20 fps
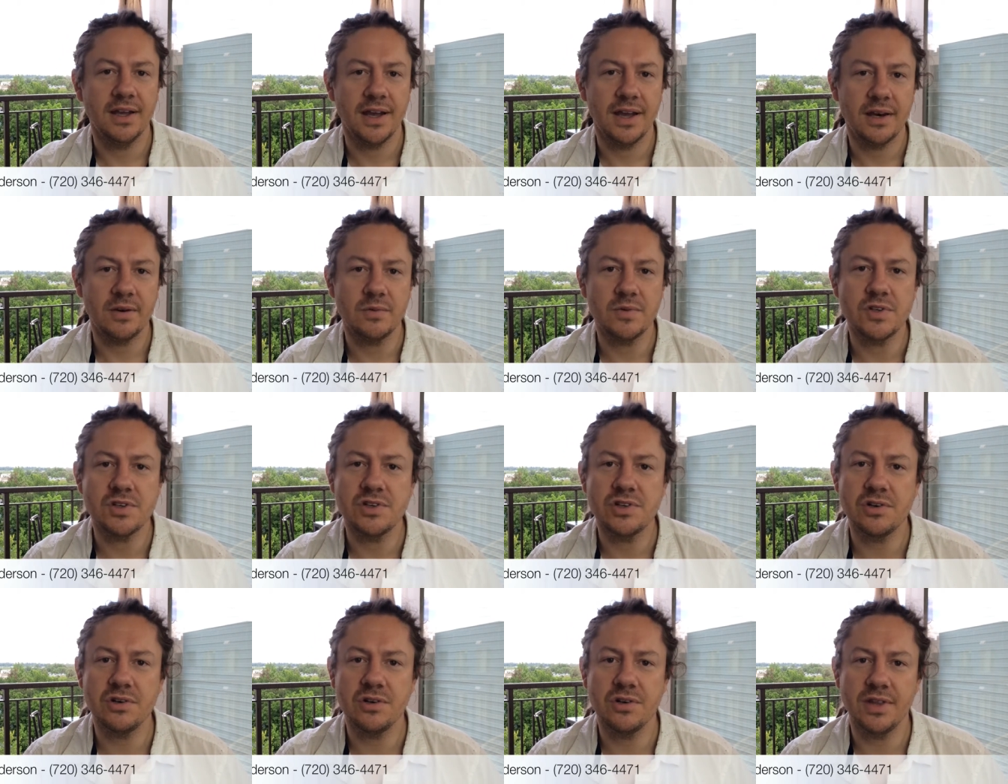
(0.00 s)
and to
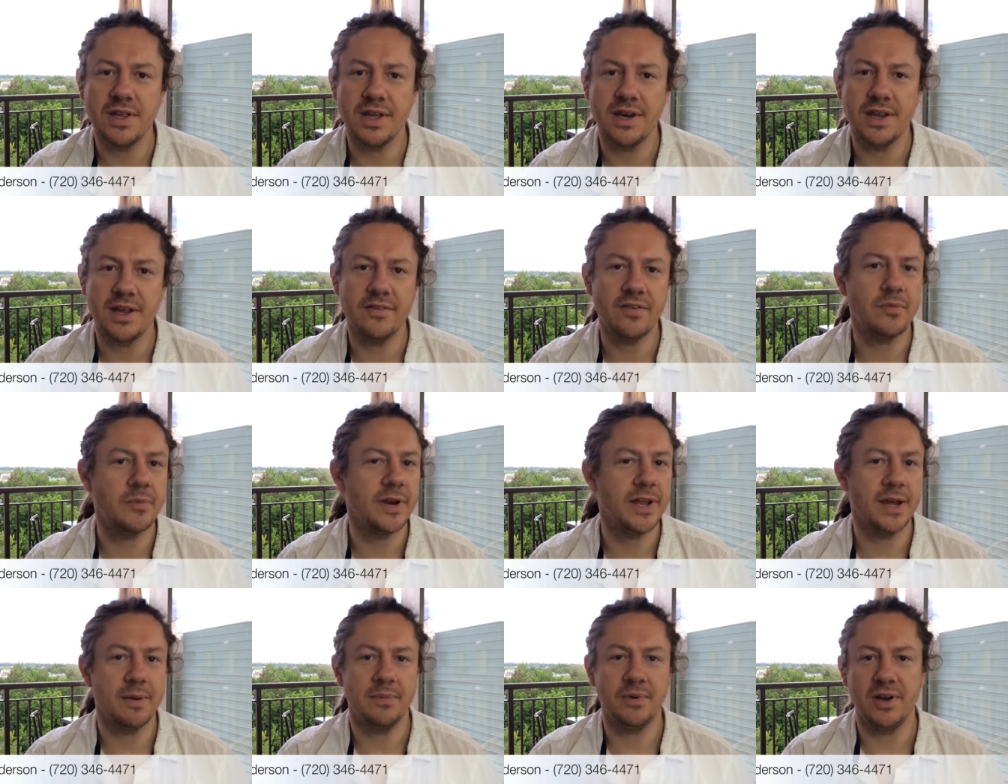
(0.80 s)
ensure that
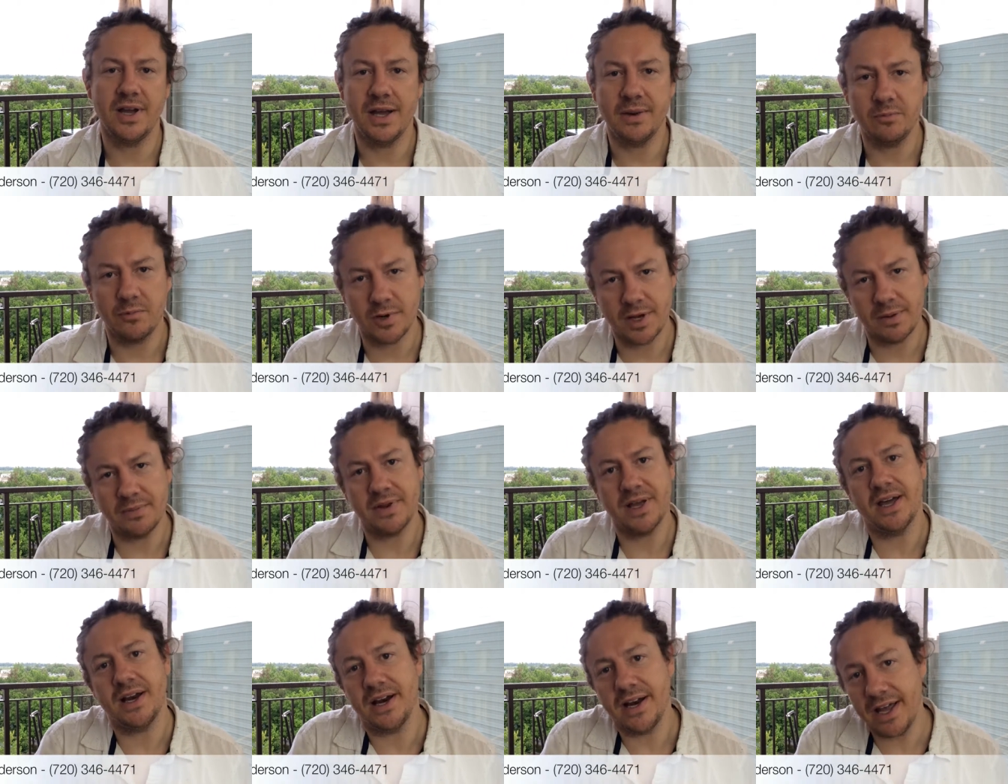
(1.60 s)
everybody upline will come
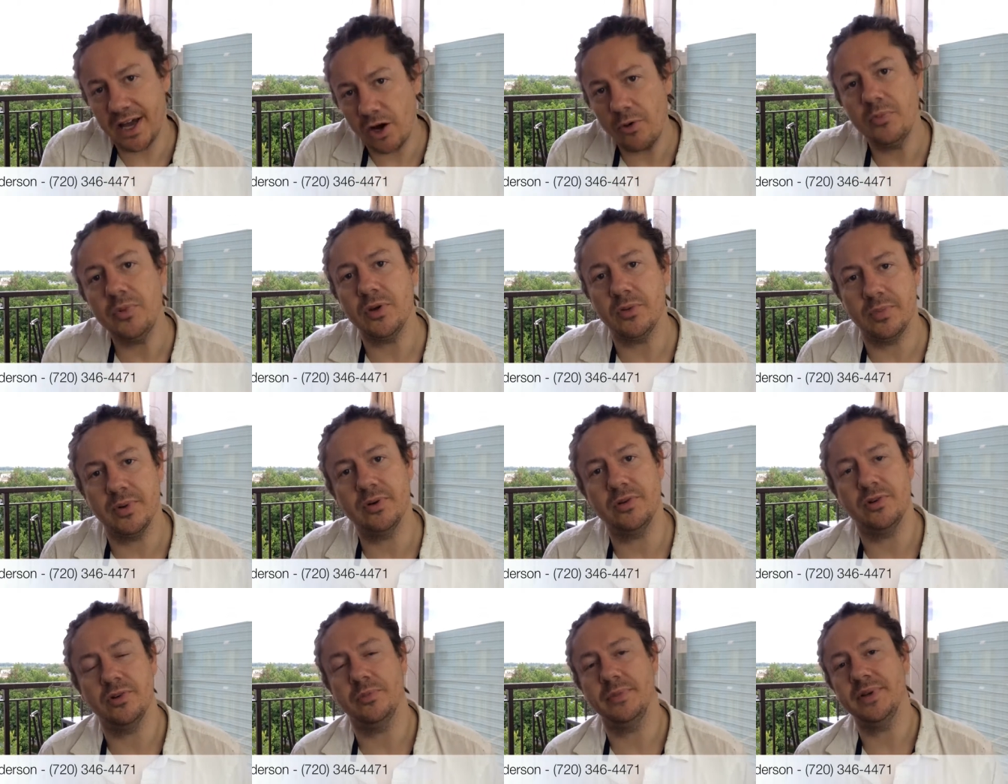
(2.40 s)
down and help you
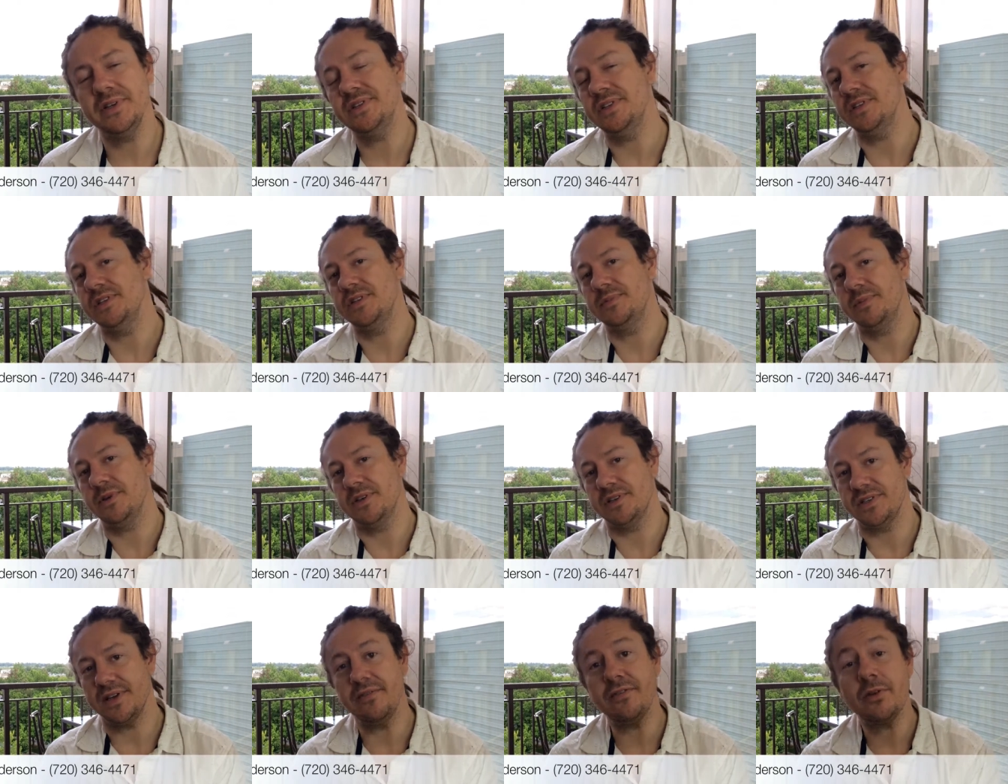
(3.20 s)
build your business
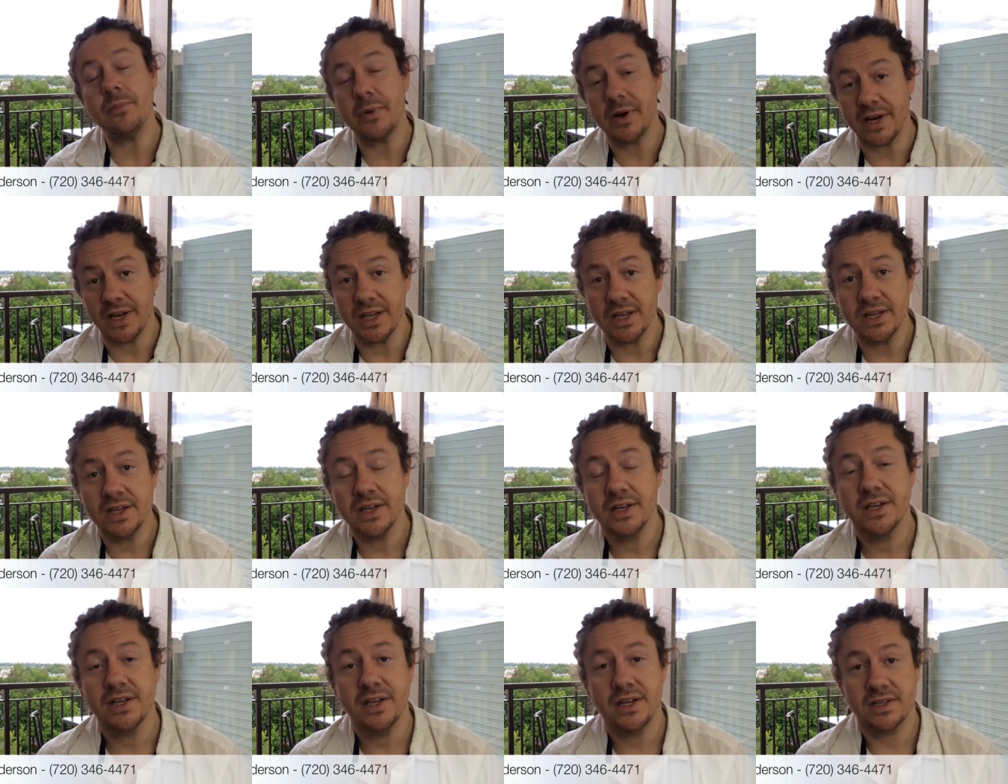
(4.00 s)
because everybody
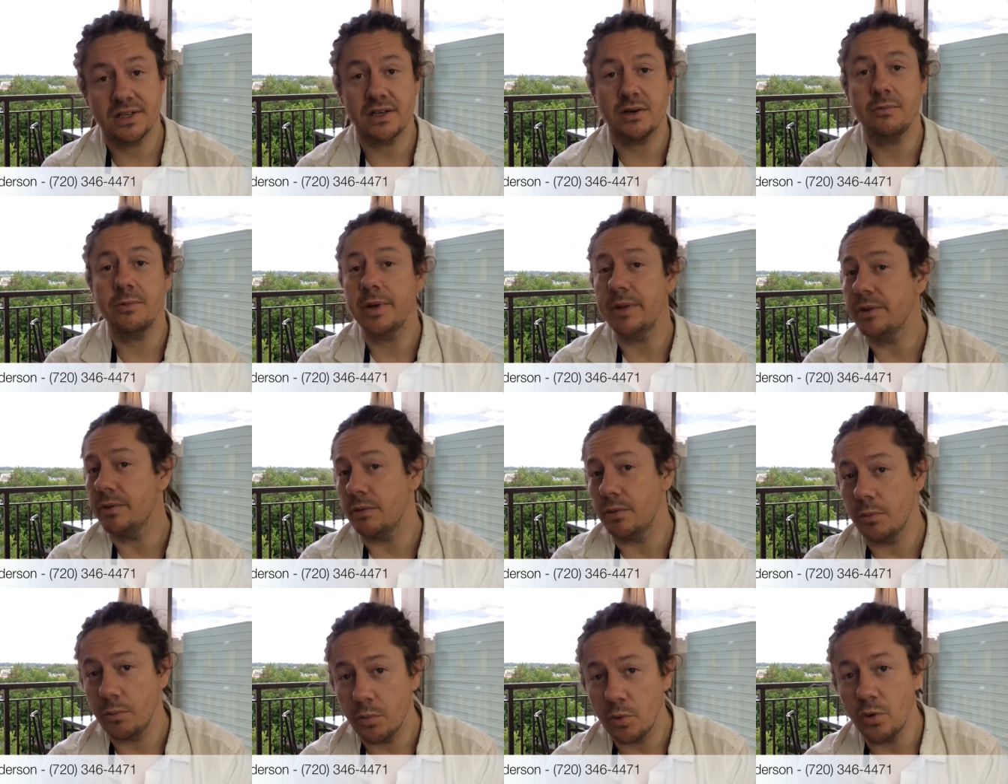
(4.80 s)
is going to reap the
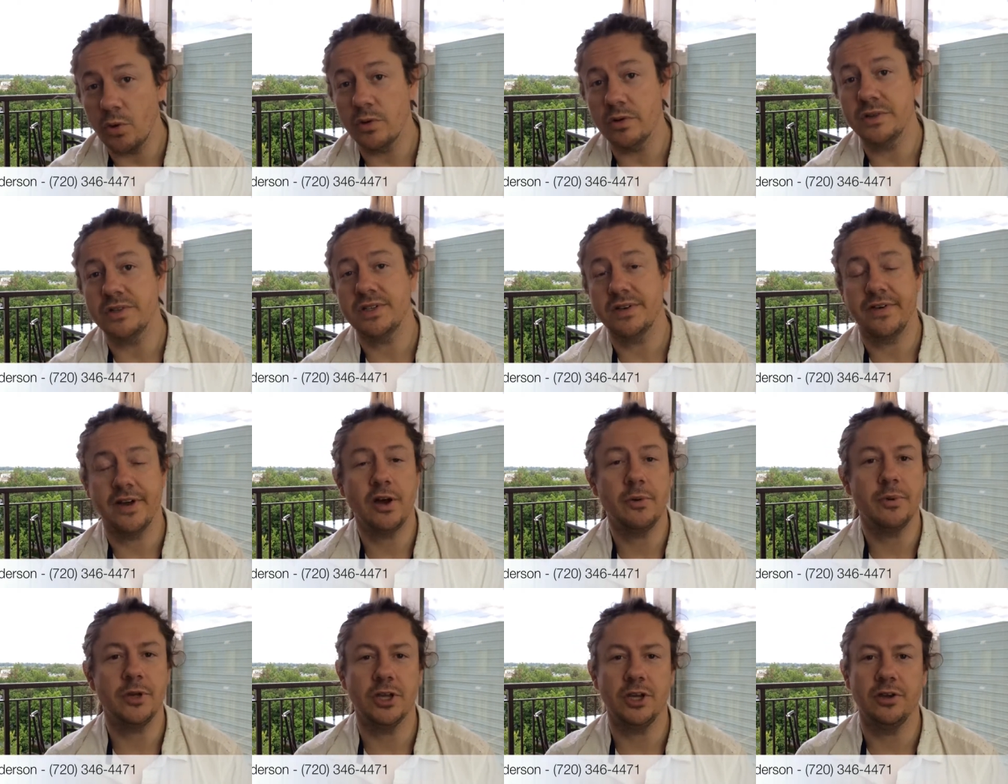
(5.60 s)
rewards of
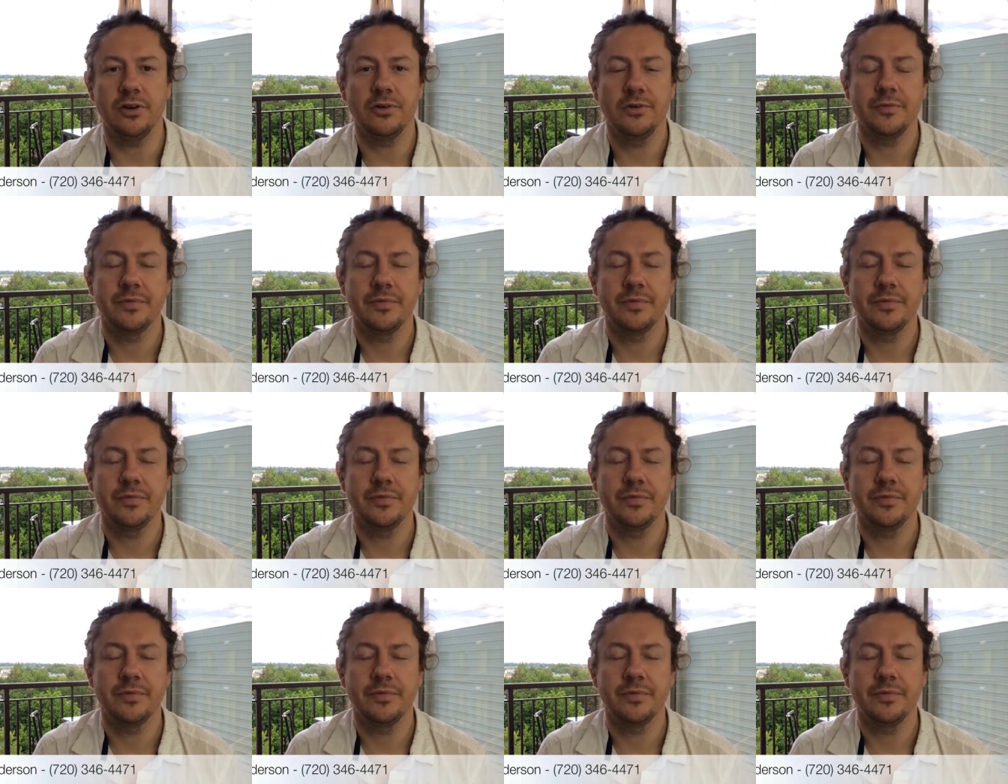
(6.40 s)
helping you.